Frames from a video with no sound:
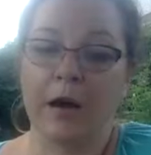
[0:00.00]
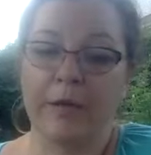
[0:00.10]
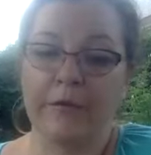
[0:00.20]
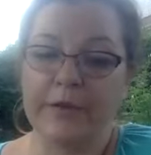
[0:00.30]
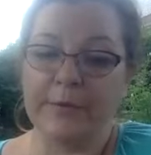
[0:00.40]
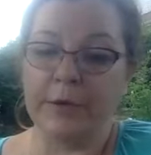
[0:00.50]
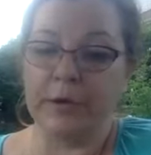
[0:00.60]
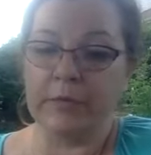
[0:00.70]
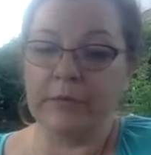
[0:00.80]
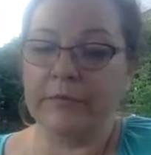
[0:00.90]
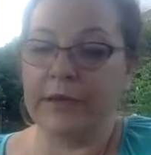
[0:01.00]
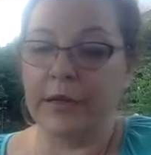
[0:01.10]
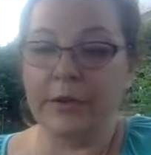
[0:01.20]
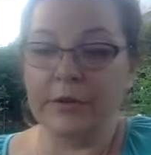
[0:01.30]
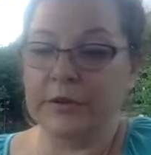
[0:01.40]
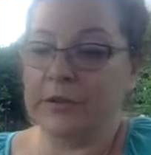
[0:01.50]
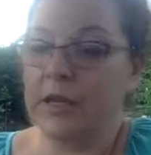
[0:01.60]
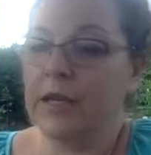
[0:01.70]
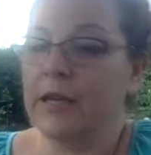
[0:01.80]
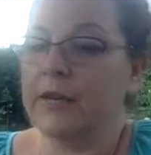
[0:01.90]
Facebook videos
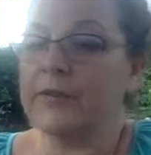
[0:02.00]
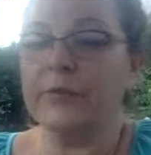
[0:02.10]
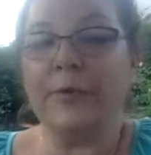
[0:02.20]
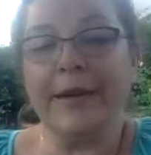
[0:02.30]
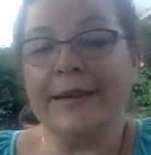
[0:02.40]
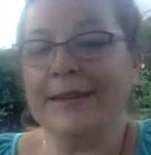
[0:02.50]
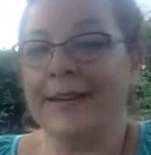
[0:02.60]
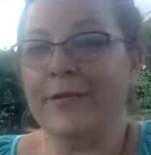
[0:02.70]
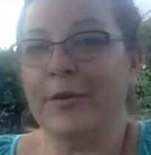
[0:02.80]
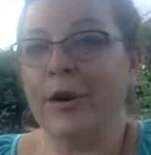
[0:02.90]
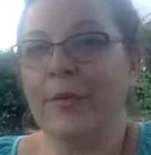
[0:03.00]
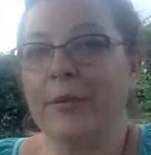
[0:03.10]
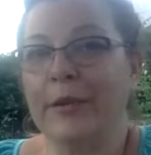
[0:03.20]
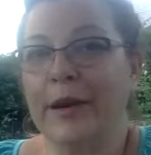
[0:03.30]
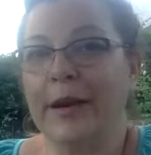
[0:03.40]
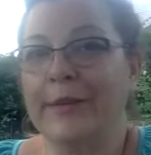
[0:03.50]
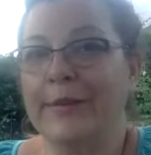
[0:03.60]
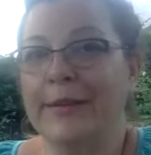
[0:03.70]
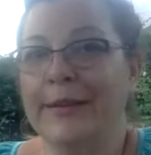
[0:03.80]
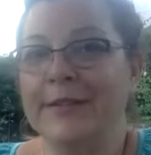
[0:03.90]
this week and give you a couple of guided
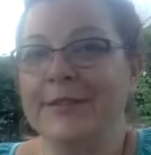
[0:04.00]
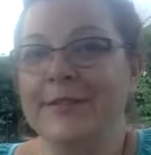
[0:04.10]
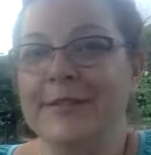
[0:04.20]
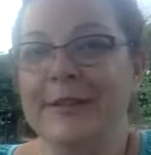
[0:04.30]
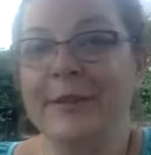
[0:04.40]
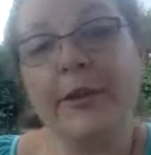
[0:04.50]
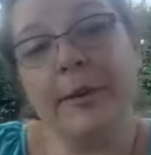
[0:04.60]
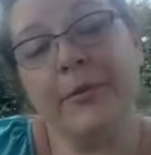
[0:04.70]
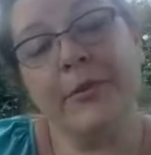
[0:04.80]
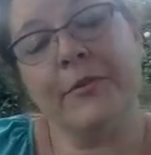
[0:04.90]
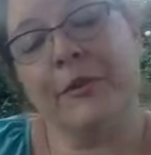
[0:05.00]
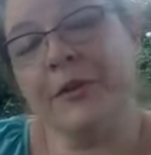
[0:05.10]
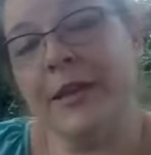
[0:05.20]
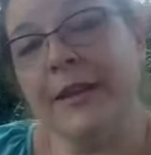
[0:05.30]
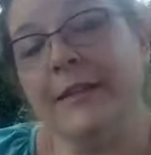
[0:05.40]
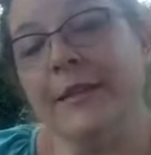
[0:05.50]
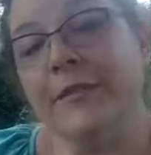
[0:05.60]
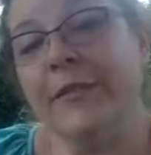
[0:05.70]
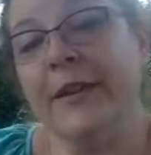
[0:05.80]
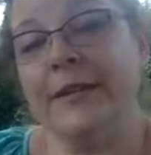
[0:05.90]
meditations and other tips for psychic
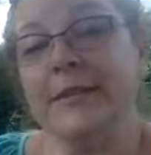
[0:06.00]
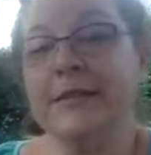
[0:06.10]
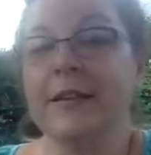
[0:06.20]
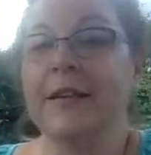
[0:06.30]
self-defense.